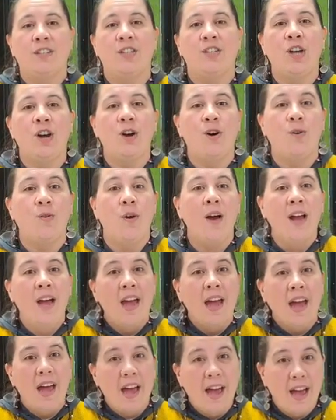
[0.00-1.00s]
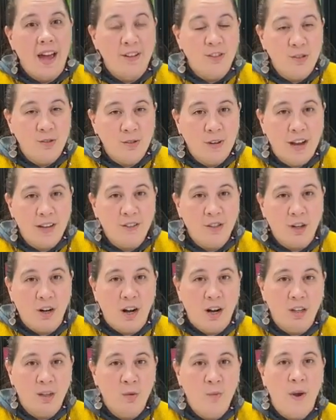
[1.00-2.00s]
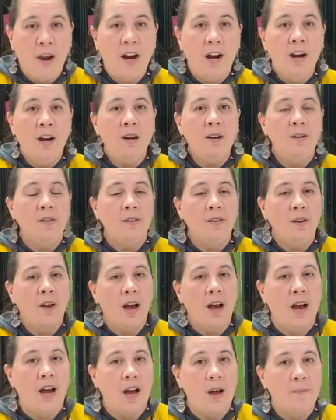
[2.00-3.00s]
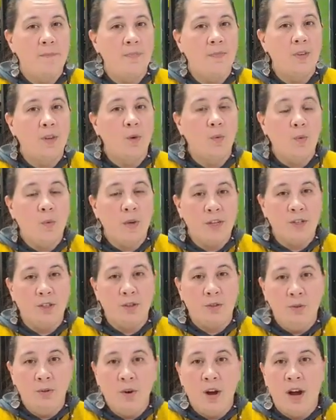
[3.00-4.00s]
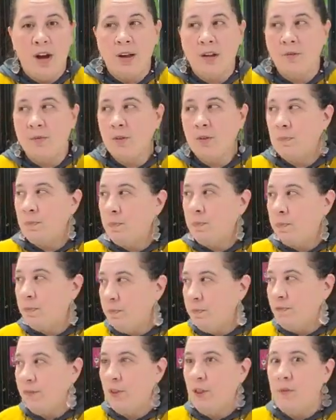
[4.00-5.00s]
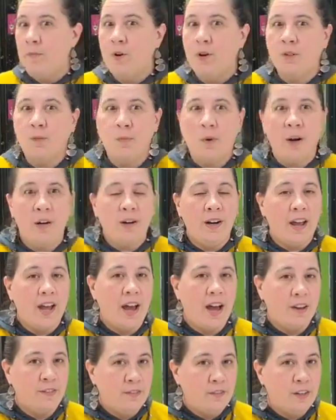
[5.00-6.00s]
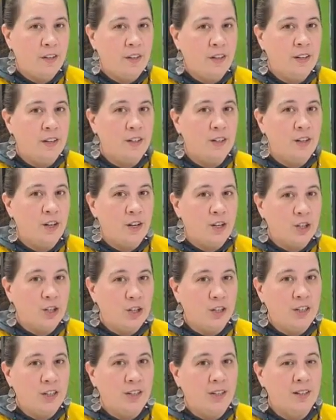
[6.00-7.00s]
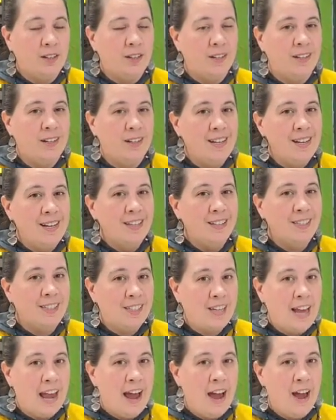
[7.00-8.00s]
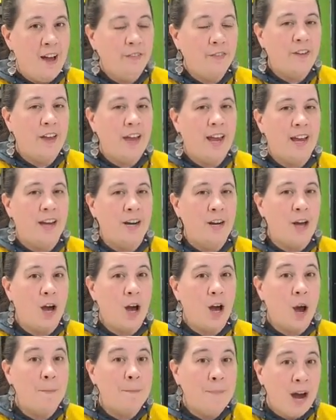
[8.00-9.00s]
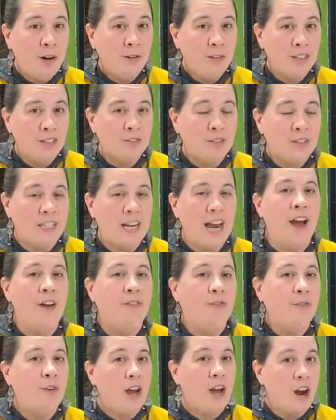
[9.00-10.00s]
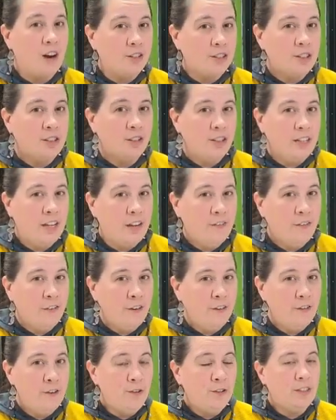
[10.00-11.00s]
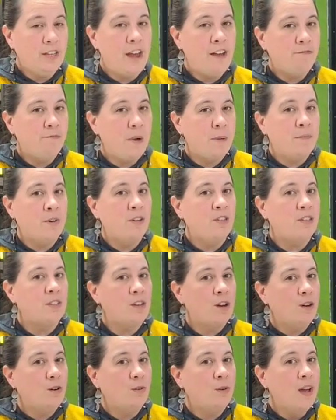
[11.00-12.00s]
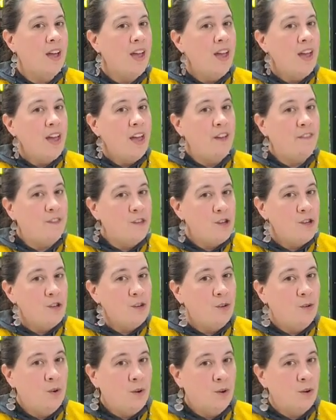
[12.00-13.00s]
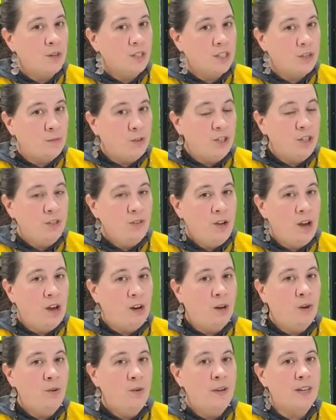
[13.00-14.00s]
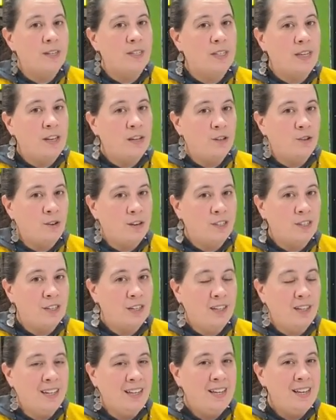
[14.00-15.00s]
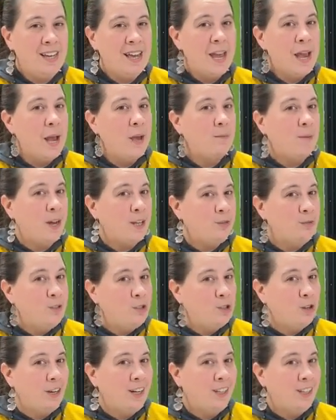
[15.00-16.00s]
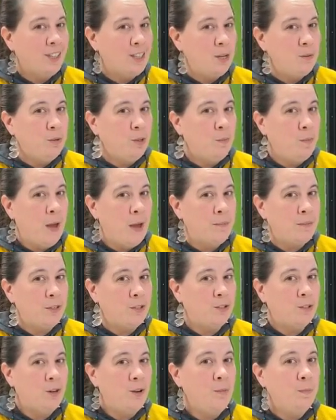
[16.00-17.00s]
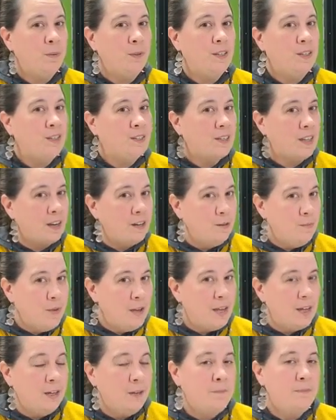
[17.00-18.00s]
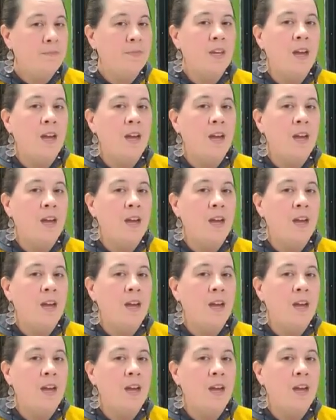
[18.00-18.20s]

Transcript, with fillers: So as you guys are all aware, um, we do, for the most part, have a, a good staff and amount of staff. We are still looking for a few staff members, so if you or someone you know is interested in possibly joining the team at the Pet Bistro, please send them in.